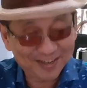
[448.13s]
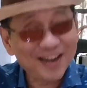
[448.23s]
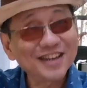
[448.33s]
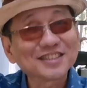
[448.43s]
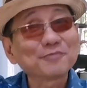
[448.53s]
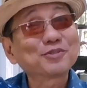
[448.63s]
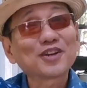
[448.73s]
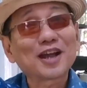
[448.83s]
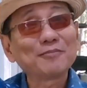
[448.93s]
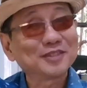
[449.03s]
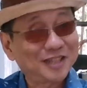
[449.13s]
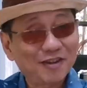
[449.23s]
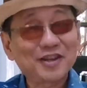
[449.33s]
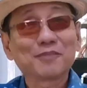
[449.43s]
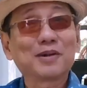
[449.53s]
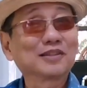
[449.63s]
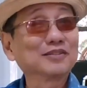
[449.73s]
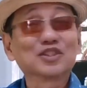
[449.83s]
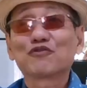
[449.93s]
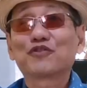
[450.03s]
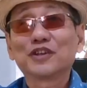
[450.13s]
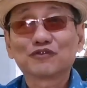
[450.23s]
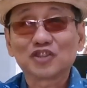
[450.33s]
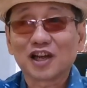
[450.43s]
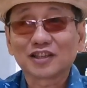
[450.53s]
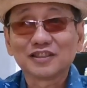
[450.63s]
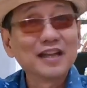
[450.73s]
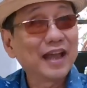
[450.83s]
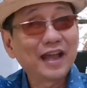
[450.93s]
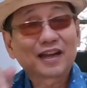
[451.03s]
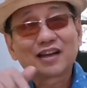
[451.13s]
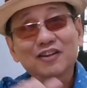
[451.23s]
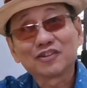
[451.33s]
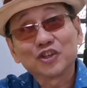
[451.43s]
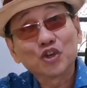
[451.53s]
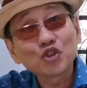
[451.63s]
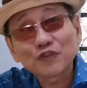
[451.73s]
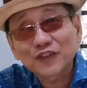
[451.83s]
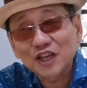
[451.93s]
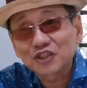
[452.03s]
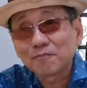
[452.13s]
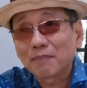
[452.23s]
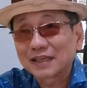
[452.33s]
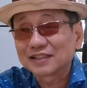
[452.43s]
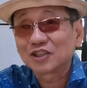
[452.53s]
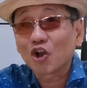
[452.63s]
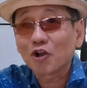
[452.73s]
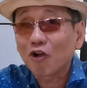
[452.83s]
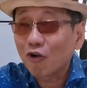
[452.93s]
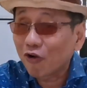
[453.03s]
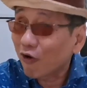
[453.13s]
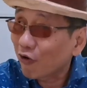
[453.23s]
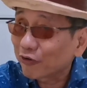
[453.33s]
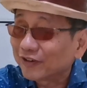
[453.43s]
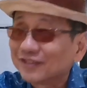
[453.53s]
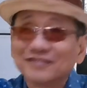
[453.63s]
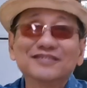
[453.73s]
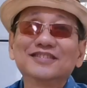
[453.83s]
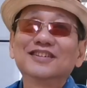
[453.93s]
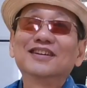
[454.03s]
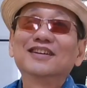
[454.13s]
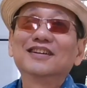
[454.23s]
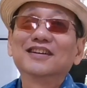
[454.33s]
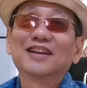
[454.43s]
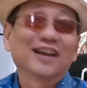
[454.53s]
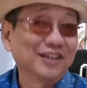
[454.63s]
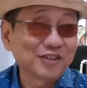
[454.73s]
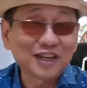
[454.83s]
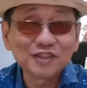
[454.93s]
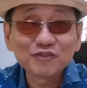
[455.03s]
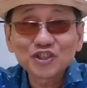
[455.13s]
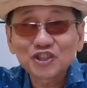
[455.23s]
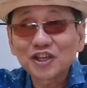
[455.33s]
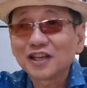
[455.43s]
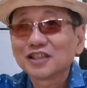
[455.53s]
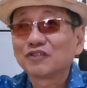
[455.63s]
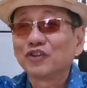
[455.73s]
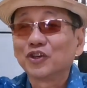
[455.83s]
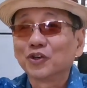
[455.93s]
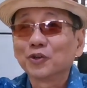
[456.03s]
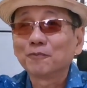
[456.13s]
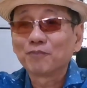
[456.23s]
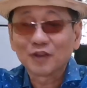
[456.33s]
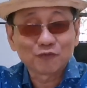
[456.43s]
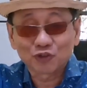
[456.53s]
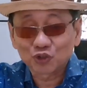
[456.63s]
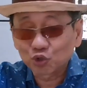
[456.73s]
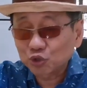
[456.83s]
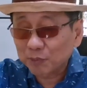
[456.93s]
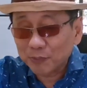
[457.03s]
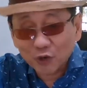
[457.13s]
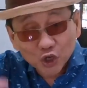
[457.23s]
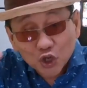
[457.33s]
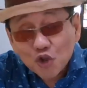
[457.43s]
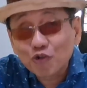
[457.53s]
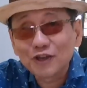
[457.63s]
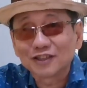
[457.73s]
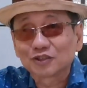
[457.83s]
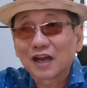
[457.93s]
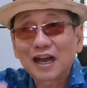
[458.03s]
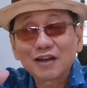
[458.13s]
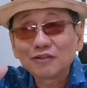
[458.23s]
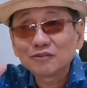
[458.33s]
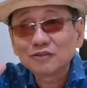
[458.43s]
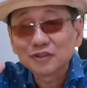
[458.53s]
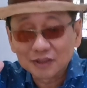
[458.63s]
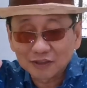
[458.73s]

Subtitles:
kindly subscribe. Start at the button is free of charge, and click on the notification button on. And you can even share this video for those who are curious how